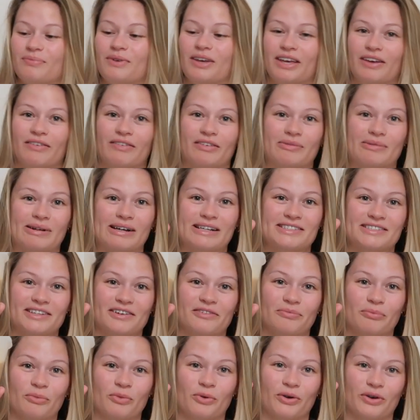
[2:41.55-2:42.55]
giving
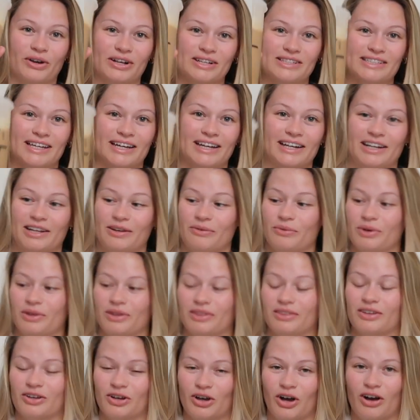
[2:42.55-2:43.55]
myself more anxiety with
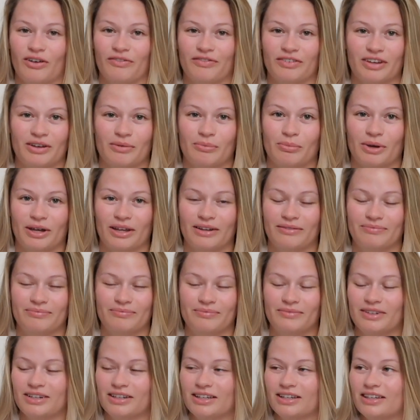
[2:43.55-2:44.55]
coffee but
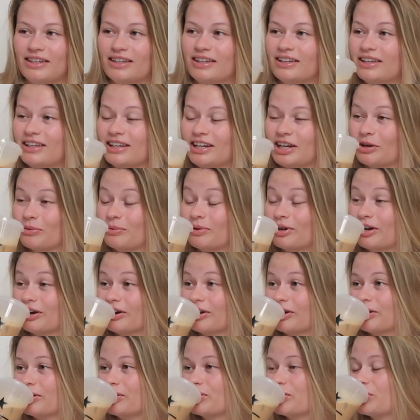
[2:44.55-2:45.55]
here we
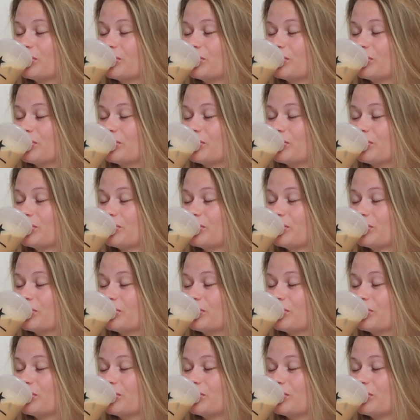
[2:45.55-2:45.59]
are